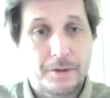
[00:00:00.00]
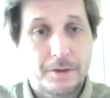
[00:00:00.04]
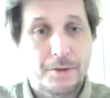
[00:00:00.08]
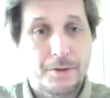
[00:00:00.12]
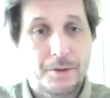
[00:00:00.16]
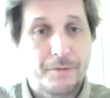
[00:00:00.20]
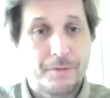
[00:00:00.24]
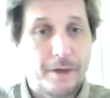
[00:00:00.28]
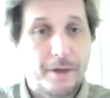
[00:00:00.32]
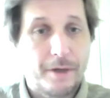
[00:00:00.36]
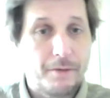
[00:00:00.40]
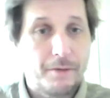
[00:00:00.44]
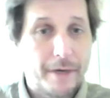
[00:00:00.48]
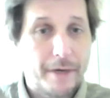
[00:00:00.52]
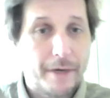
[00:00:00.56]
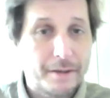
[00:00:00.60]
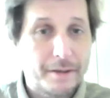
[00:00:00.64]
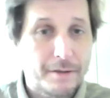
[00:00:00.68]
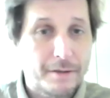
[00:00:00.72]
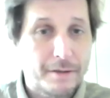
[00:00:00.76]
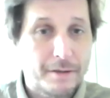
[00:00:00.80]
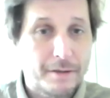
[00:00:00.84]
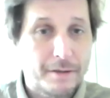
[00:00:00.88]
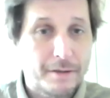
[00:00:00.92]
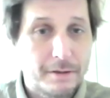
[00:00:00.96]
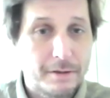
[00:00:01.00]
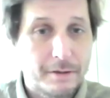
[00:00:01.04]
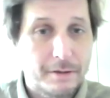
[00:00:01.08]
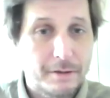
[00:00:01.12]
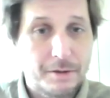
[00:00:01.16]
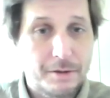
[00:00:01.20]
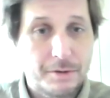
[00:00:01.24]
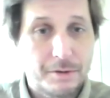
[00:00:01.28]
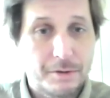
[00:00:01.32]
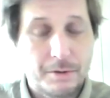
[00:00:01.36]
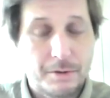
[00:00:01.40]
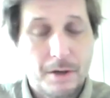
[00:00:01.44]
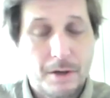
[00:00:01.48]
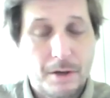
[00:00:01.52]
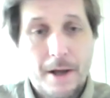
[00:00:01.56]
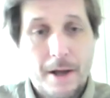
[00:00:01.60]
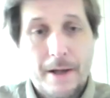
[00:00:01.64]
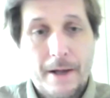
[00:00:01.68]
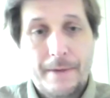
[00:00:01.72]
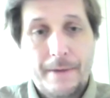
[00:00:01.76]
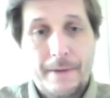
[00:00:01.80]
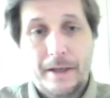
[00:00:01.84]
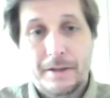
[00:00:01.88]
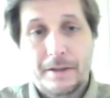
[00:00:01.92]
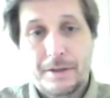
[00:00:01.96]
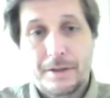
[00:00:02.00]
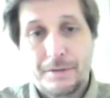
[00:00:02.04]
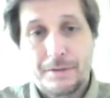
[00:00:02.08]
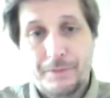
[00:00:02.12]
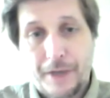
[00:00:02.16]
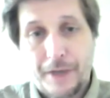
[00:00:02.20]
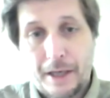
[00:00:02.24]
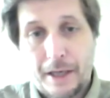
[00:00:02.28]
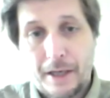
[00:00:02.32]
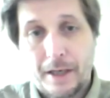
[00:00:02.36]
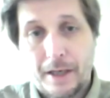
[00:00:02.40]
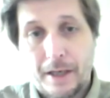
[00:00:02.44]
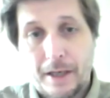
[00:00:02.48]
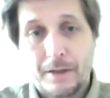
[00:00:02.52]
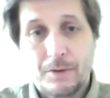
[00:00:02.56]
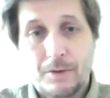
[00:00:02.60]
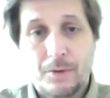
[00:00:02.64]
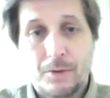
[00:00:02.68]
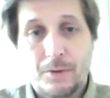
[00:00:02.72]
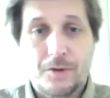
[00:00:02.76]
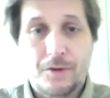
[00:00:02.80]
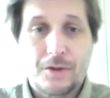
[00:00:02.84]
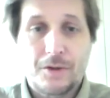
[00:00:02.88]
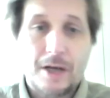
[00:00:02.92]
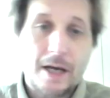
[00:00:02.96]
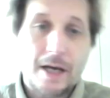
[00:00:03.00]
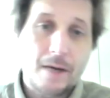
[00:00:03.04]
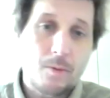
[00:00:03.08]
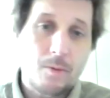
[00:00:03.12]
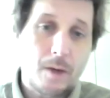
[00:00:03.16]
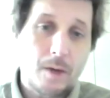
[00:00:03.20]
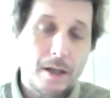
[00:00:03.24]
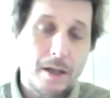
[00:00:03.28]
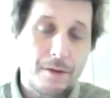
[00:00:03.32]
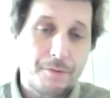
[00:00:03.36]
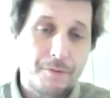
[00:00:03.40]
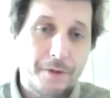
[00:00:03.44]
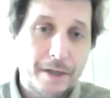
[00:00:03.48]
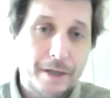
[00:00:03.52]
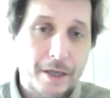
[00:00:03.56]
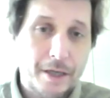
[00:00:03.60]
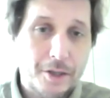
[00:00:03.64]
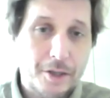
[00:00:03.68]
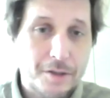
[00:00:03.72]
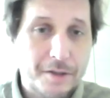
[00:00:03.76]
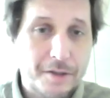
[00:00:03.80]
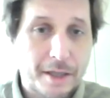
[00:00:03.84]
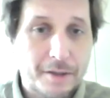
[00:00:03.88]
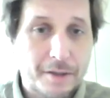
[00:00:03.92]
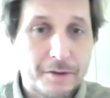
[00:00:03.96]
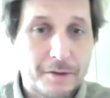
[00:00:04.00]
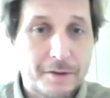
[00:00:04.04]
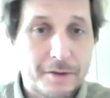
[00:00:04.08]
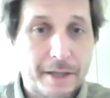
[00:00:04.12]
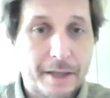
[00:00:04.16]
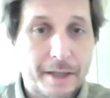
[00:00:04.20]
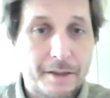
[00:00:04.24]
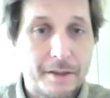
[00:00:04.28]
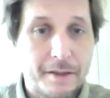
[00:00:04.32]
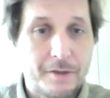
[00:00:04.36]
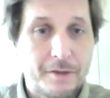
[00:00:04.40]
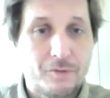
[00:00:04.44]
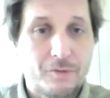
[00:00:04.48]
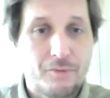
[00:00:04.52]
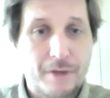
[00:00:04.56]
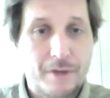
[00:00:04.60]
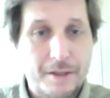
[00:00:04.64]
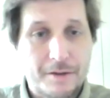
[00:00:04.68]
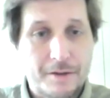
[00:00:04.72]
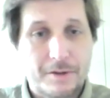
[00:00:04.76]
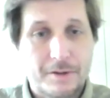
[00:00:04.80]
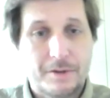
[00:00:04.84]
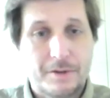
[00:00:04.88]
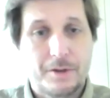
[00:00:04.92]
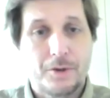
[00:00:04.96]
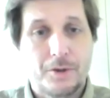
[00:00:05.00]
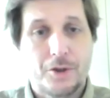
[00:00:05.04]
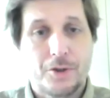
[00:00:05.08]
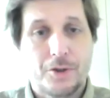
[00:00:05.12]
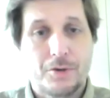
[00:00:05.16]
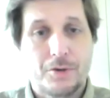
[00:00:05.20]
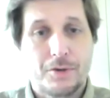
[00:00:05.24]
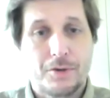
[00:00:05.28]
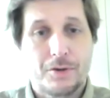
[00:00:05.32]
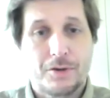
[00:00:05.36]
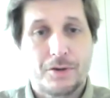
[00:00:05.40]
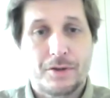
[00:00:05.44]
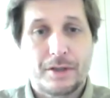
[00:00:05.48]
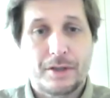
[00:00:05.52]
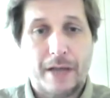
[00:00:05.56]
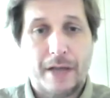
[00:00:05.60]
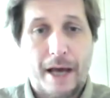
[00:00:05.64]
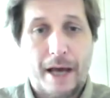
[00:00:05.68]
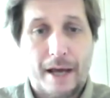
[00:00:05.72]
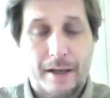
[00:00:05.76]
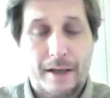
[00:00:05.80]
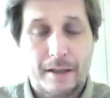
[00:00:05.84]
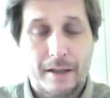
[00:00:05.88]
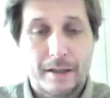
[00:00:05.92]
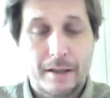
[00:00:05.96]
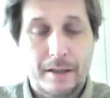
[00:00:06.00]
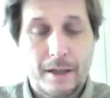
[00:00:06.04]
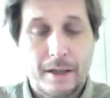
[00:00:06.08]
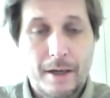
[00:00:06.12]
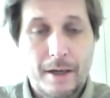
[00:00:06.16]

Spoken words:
who are very reticent to intervene, who say, well, the financial sector is taking these risks, you should stand